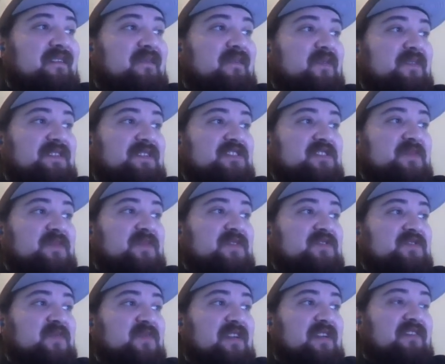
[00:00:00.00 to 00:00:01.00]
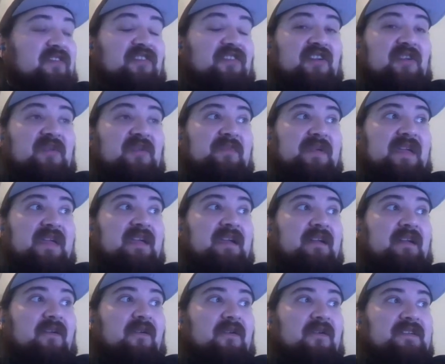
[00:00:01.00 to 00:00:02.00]
were there supposed to be a third
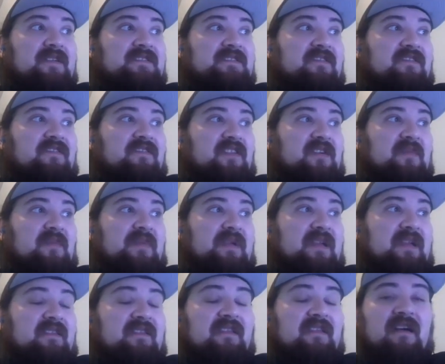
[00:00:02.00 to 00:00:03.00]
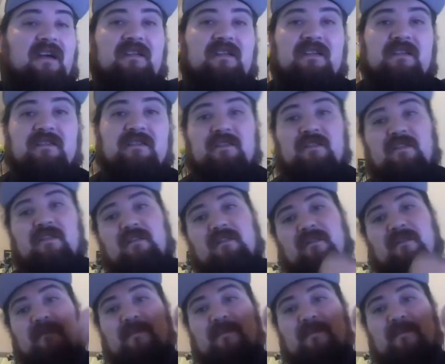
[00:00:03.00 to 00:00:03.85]
pig or is the third pig the audience